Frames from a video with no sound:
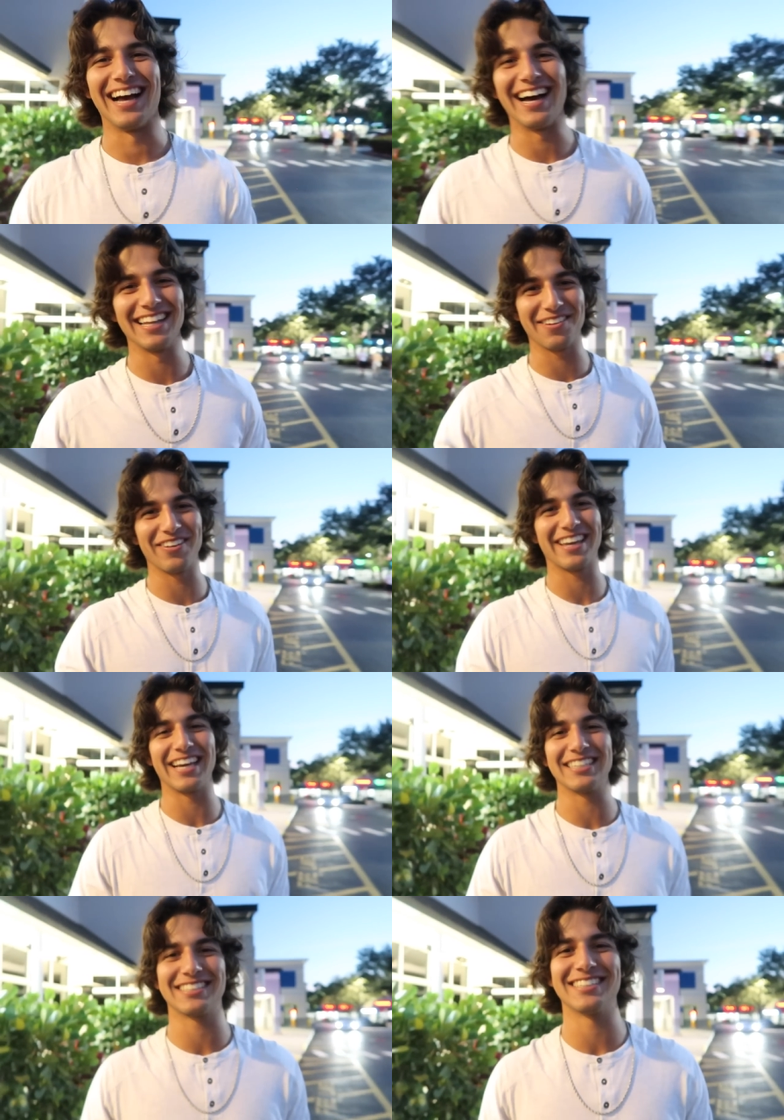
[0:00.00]
I like
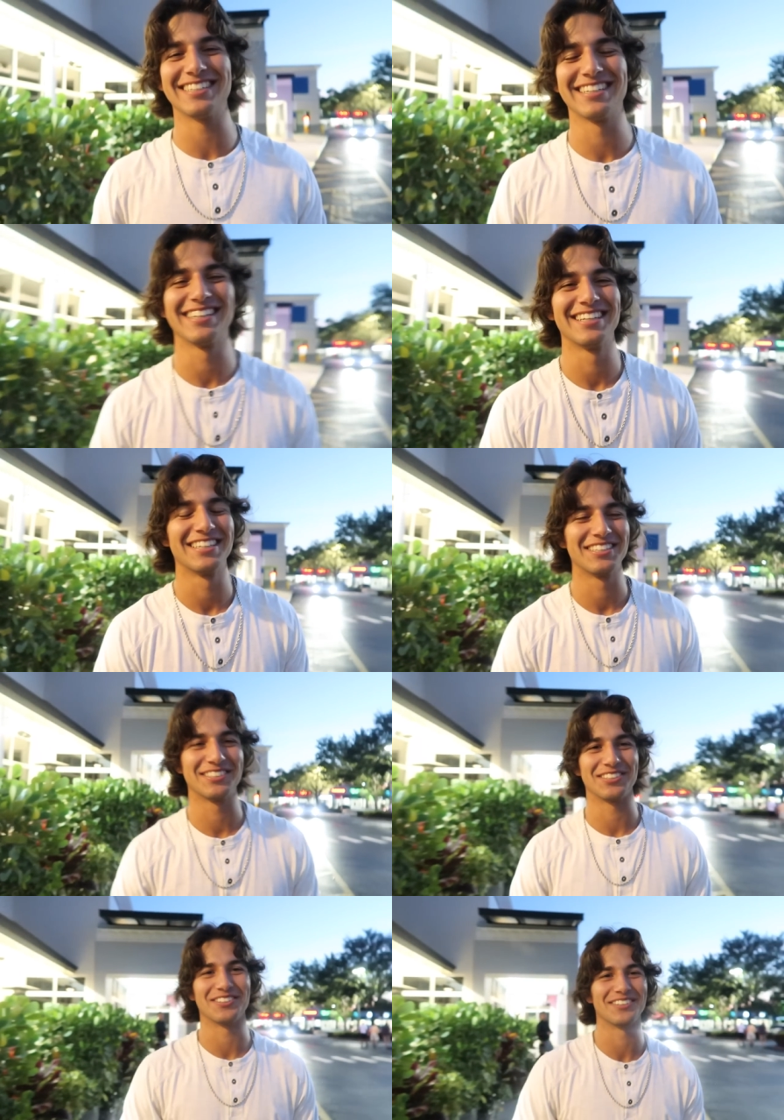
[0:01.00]
vacation. I
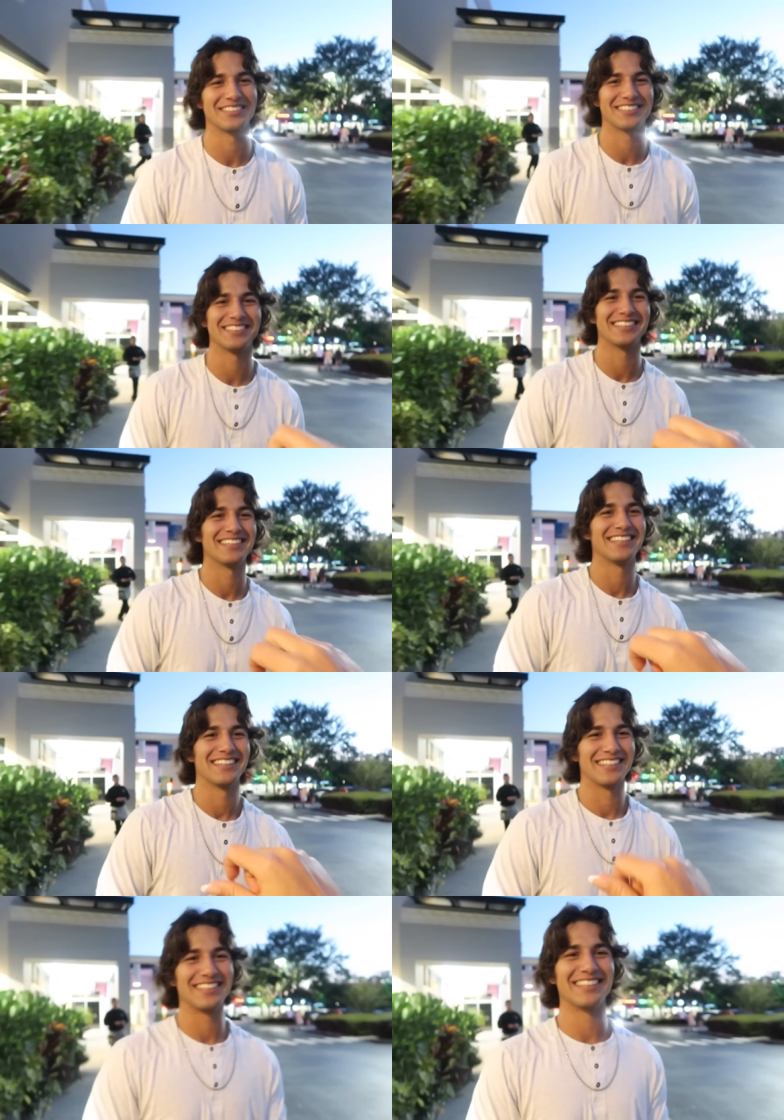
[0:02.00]
like the cheese on the
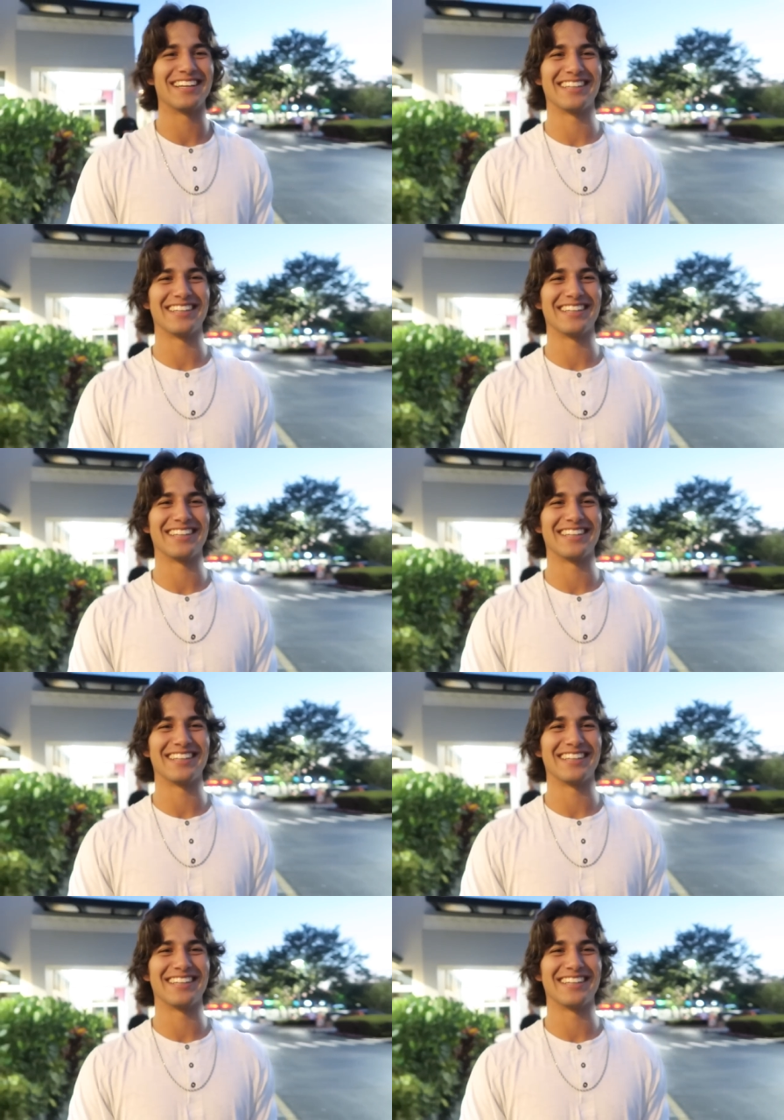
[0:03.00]
hotel.